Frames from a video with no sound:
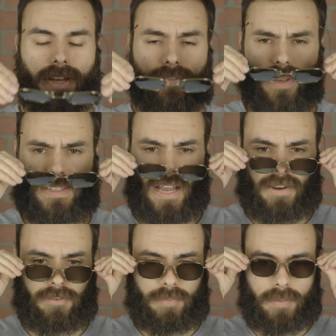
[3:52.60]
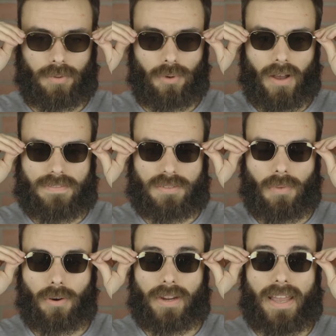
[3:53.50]
are definitely designed for people who have
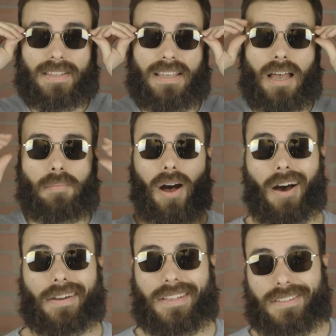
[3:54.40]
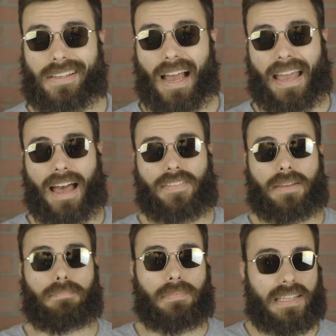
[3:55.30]
smaller heads, but honestly I have
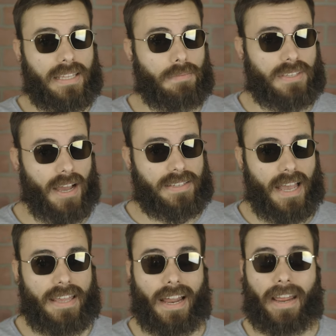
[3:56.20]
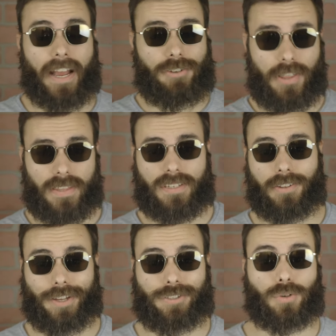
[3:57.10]
a medium sized head. I actually think these
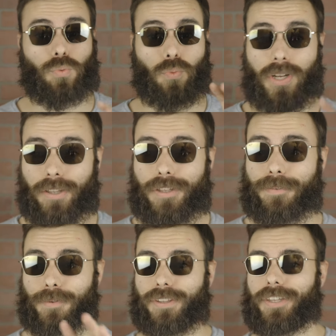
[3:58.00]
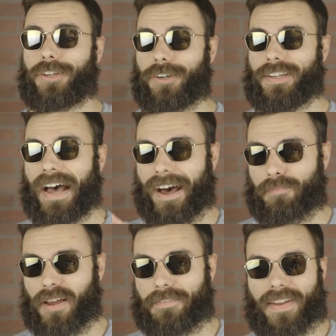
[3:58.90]
sunglasses look really, really good
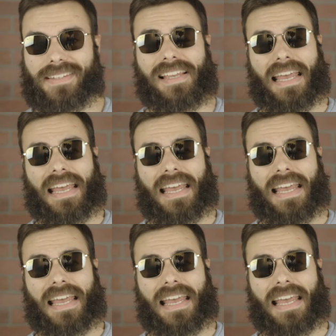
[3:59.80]
on my face.